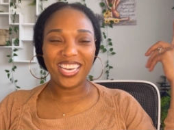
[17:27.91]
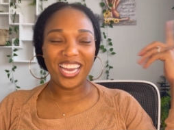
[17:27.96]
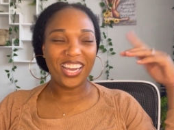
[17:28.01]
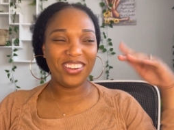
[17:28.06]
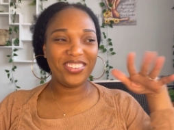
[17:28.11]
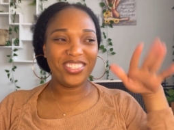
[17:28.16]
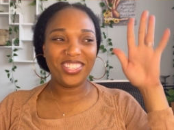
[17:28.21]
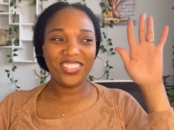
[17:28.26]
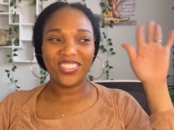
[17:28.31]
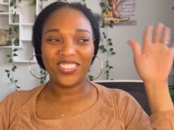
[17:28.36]
I
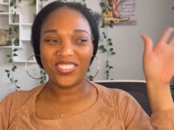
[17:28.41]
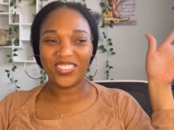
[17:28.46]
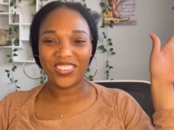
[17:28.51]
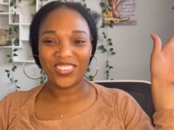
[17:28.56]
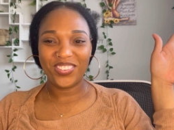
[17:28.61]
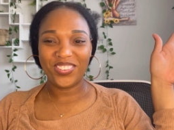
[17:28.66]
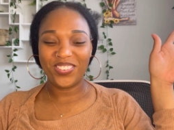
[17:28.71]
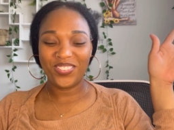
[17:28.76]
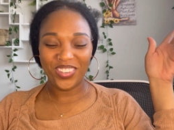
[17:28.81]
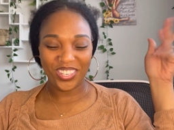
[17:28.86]
really don't
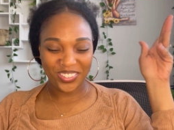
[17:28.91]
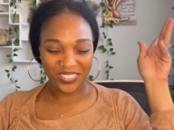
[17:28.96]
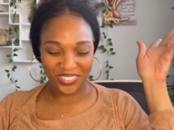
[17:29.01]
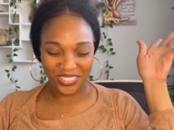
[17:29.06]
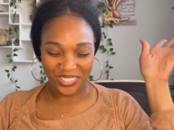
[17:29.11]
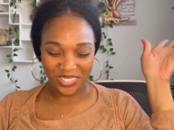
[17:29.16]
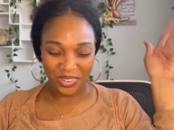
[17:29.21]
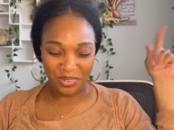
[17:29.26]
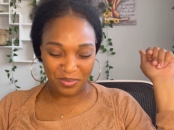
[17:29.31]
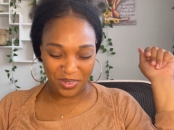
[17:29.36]
know,
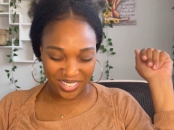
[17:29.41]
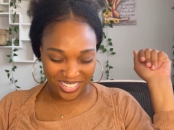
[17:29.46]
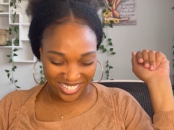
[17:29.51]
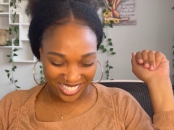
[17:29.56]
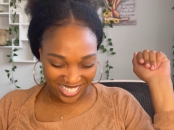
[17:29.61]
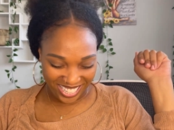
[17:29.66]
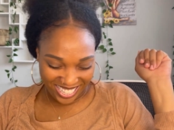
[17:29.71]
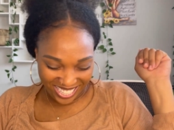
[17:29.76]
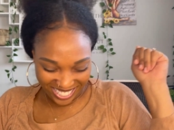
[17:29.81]
whatever. But